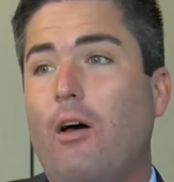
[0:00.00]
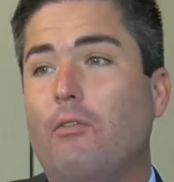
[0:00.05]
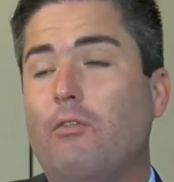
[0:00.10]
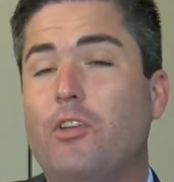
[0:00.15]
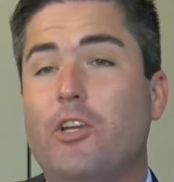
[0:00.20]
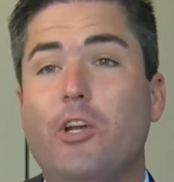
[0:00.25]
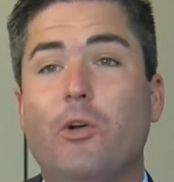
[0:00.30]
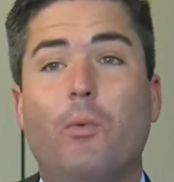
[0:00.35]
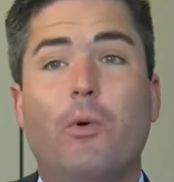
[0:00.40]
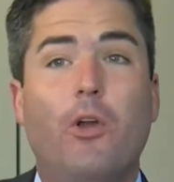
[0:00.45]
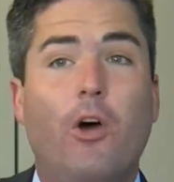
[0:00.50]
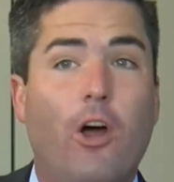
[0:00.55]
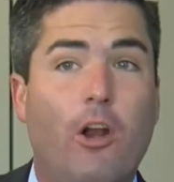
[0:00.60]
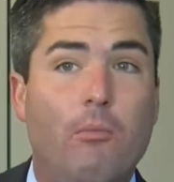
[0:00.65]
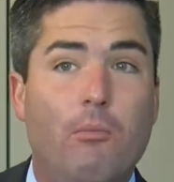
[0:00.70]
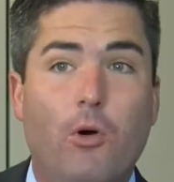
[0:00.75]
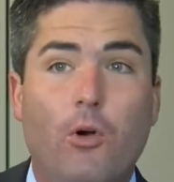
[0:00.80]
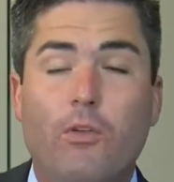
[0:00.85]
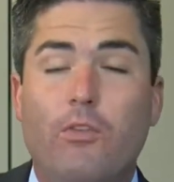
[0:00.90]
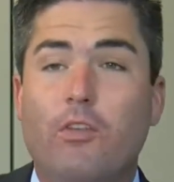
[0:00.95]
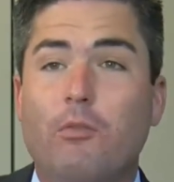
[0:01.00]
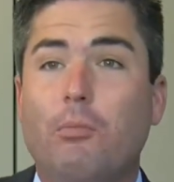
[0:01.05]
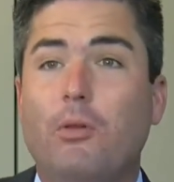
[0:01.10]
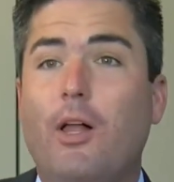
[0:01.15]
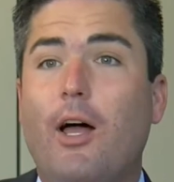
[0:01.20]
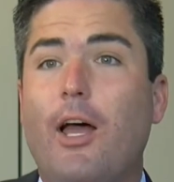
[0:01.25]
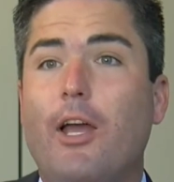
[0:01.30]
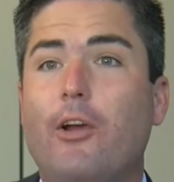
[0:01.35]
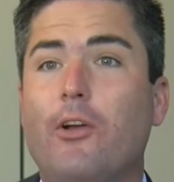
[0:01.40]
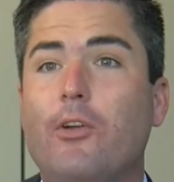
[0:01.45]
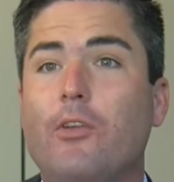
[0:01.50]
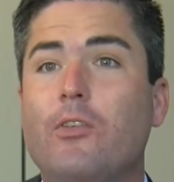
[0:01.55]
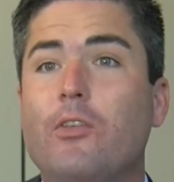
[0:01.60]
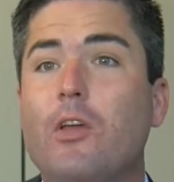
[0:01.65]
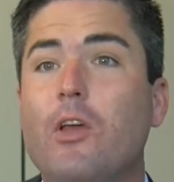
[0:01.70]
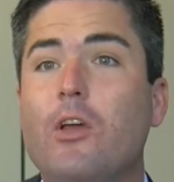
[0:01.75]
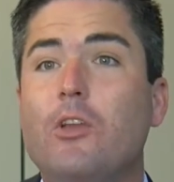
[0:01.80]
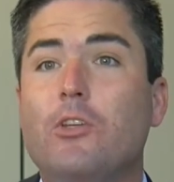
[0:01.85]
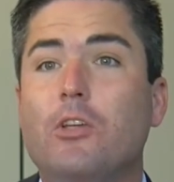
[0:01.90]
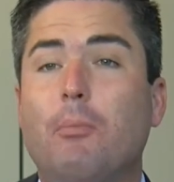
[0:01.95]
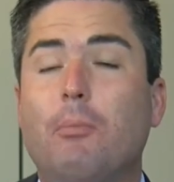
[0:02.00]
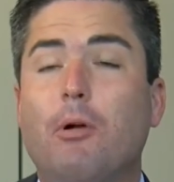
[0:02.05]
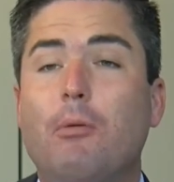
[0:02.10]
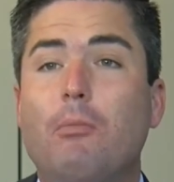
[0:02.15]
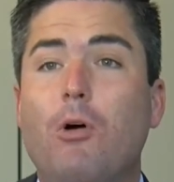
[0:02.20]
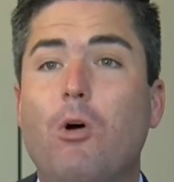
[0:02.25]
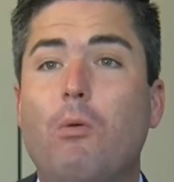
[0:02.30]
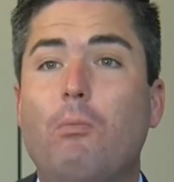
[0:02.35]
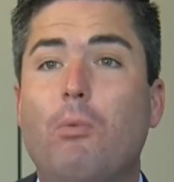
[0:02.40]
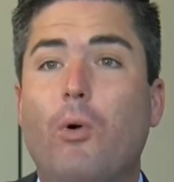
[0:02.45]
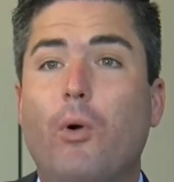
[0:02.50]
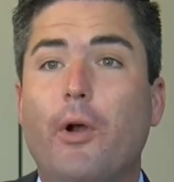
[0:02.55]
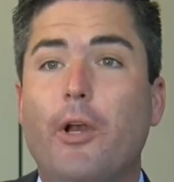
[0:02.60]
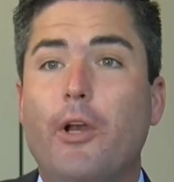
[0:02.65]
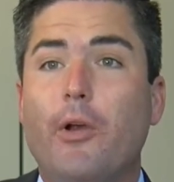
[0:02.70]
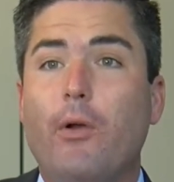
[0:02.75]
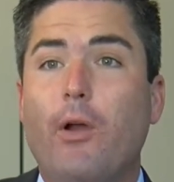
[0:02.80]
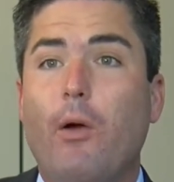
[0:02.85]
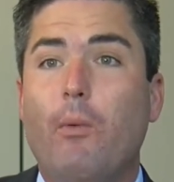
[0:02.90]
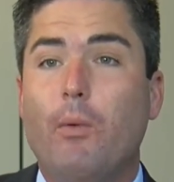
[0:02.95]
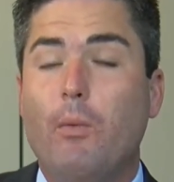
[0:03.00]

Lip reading: Tier 1 automotive suppliers to promote Port Huron.